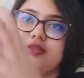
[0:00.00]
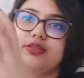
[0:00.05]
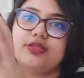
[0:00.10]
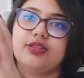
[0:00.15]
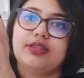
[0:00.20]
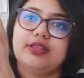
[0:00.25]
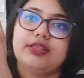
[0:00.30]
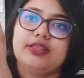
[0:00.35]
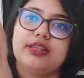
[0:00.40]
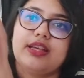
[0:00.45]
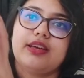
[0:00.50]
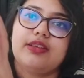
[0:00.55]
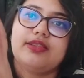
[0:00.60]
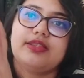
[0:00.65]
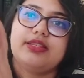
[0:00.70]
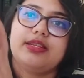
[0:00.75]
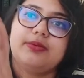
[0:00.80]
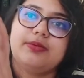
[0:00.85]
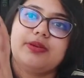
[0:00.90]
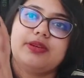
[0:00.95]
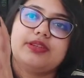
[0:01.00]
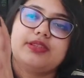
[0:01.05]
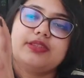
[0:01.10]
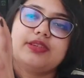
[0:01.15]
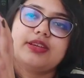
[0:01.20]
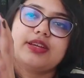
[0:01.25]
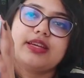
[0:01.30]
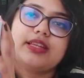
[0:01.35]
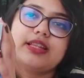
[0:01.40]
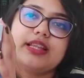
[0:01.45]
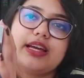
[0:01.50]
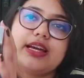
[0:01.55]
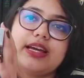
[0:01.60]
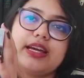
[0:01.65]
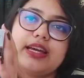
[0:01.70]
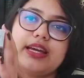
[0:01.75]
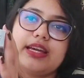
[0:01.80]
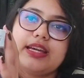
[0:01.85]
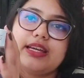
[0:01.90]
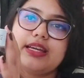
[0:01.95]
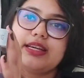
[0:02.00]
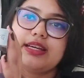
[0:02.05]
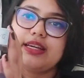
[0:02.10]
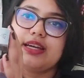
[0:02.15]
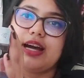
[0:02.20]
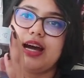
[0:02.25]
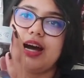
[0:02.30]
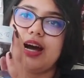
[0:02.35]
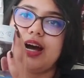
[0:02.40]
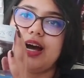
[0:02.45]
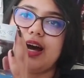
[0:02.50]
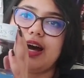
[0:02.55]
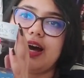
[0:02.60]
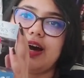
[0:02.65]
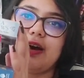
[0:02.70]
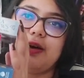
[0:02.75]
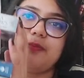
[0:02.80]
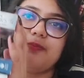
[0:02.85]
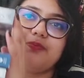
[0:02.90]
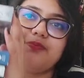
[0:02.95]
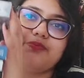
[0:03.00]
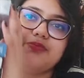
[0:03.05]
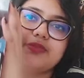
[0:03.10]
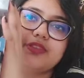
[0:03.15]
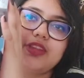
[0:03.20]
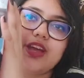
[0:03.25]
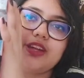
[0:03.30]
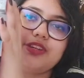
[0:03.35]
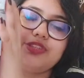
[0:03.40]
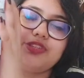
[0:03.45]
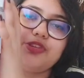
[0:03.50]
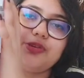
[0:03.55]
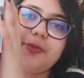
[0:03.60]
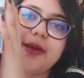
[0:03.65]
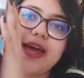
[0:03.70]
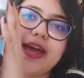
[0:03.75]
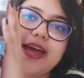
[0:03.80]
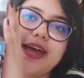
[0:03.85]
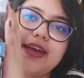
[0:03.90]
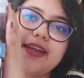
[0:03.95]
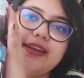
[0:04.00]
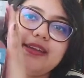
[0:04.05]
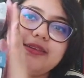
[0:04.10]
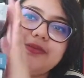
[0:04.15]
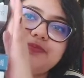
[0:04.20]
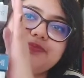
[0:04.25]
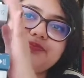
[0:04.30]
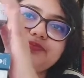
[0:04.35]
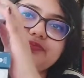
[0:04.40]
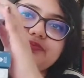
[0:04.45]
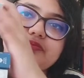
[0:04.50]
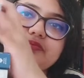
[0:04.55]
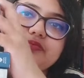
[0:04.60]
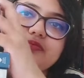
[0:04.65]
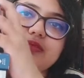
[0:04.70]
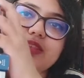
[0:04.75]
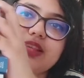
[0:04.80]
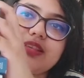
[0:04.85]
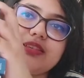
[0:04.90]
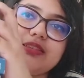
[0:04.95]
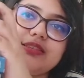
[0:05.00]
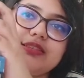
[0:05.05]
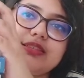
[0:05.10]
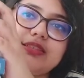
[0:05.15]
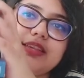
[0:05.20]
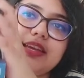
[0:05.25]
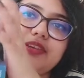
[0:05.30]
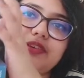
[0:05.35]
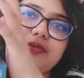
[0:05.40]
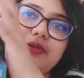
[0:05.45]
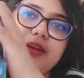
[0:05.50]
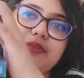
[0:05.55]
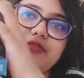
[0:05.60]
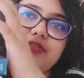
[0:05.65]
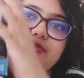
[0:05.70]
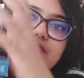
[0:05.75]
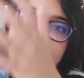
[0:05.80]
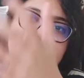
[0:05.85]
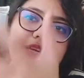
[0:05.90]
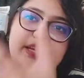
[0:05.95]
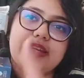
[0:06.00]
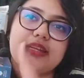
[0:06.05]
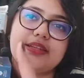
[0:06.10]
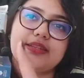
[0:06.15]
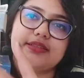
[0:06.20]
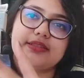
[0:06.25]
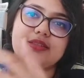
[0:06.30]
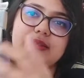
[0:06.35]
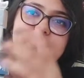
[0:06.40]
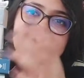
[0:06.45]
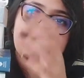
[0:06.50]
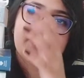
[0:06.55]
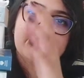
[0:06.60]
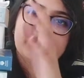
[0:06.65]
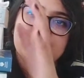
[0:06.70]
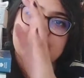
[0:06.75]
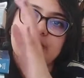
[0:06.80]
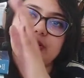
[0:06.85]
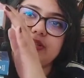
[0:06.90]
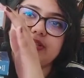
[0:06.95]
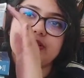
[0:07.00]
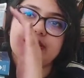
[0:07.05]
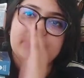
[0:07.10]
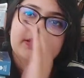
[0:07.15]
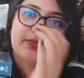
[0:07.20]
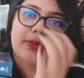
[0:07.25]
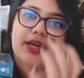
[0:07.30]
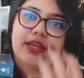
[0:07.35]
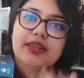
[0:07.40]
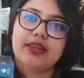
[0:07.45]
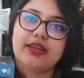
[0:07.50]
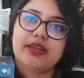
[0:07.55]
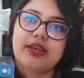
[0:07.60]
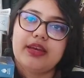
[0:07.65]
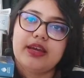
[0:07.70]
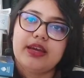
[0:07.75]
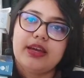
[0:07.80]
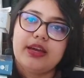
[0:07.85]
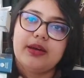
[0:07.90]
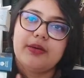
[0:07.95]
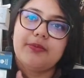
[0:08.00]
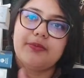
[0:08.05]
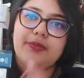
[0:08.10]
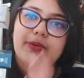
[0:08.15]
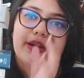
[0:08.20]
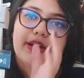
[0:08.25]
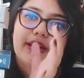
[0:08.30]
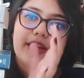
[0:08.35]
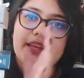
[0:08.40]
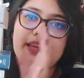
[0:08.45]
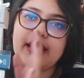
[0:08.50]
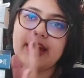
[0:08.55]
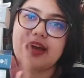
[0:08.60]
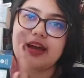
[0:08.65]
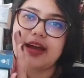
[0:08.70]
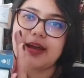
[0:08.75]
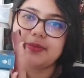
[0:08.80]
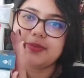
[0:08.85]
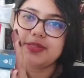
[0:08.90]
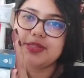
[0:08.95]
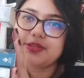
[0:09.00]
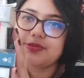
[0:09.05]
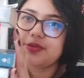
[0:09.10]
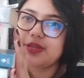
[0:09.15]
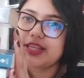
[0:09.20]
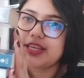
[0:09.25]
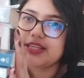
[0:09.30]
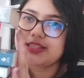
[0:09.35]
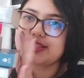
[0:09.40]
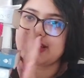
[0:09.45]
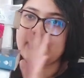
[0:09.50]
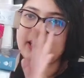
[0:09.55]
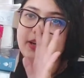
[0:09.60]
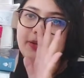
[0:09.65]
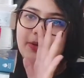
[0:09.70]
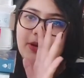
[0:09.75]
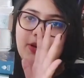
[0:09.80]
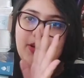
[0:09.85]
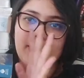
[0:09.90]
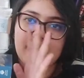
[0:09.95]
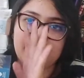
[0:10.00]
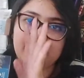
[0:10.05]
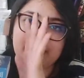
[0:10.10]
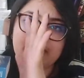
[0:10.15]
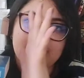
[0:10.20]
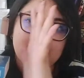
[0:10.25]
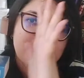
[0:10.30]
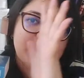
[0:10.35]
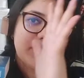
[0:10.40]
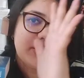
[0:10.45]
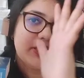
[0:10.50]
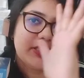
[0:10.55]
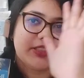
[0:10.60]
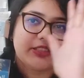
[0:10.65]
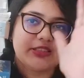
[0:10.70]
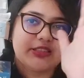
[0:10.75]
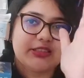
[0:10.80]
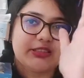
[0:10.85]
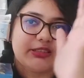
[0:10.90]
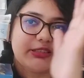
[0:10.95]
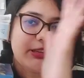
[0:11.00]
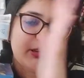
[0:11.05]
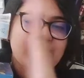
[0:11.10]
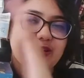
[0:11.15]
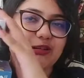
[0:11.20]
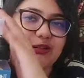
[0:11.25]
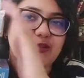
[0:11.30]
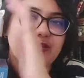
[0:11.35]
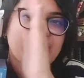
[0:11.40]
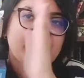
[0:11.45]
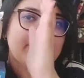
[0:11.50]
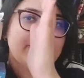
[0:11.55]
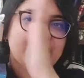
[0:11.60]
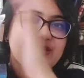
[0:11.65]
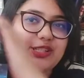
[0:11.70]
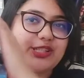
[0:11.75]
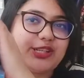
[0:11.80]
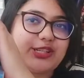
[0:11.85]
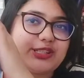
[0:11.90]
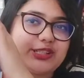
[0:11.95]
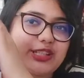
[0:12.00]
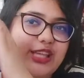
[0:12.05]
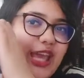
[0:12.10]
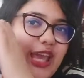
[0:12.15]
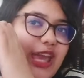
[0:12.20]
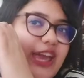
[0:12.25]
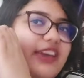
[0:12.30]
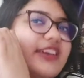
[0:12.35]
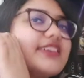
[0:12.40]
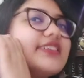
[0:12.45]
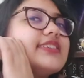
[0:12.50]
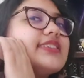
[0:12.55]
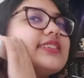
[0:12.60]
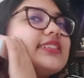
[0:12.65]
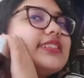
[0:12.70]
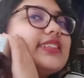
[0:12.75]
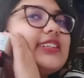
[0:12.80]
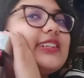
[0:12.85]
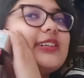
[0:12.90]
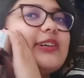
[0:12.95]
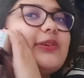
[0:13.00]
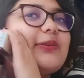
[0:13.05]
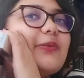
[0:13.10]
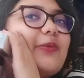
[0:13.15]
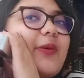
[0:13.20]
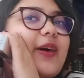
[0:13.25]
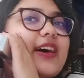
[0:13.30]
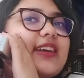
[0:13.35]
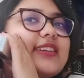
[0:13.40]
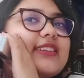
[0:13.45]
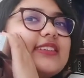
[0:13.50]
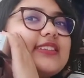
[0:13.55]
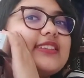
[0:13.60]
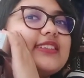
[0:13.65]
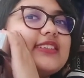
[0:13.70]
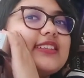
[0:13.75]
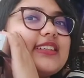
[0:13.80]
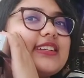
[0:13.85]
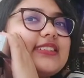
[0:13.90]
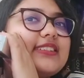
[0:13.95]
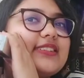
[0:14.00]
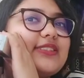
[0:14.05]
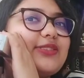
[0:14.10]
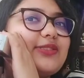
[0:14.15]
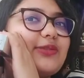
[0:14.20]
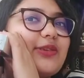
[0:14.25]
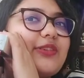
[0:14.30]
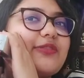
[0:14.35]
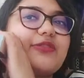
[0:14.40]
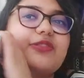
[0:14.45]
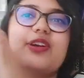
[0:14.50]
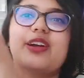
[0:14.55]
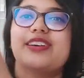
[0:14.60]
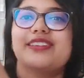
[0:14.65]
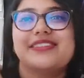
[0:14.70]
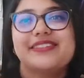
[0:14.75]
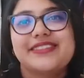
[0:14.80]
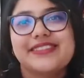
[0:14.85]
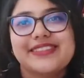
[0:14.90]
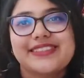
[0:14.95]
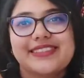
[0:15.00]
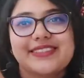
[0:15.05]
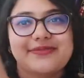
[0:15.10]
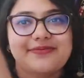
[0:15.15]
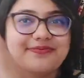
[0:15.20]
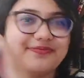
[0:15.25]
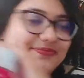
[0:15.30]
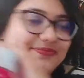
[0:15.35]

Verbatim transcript: So this is how the TBR is looking like. Um, not too bad since I don't have to read some of these books this month. But yeah, I'm still really excited about all of these books, so we shall see what is in store for us.